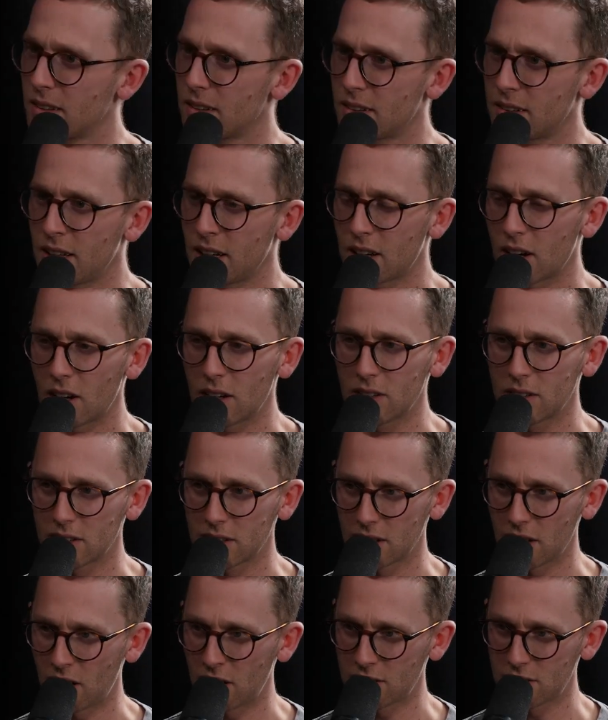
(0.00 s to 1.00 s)
Nico,
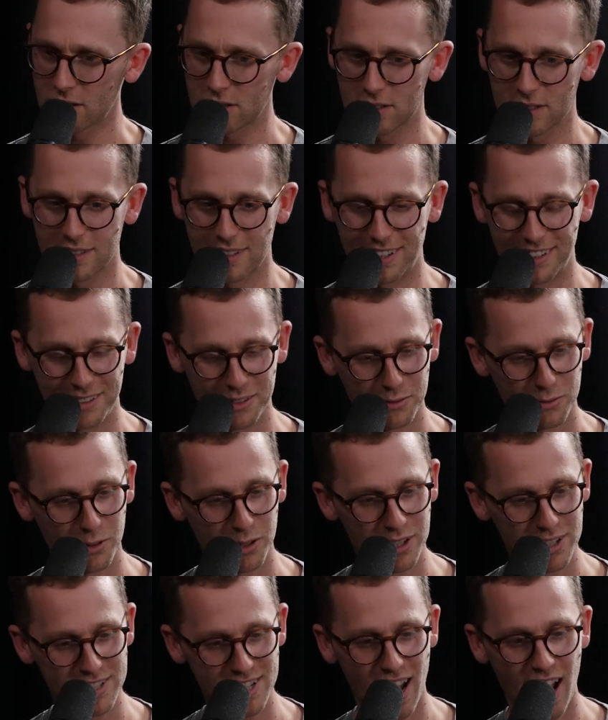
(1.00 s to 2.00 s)
I just
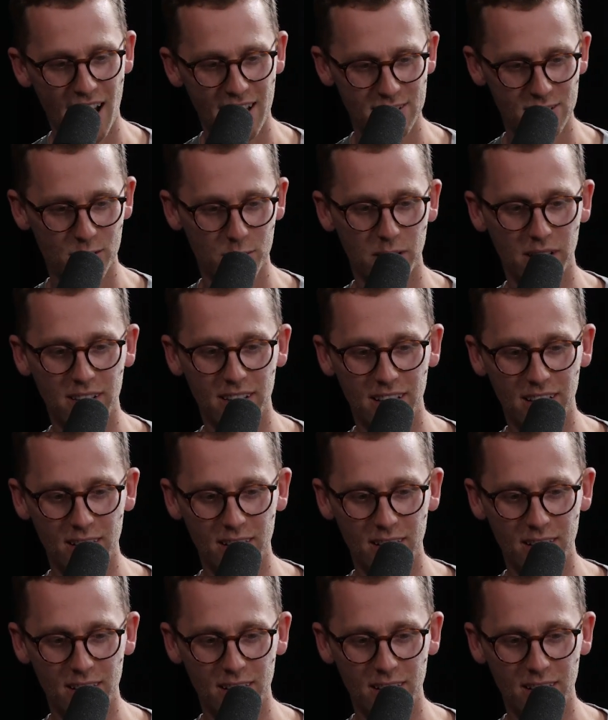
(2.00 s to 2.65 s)
wanted to ask quickly,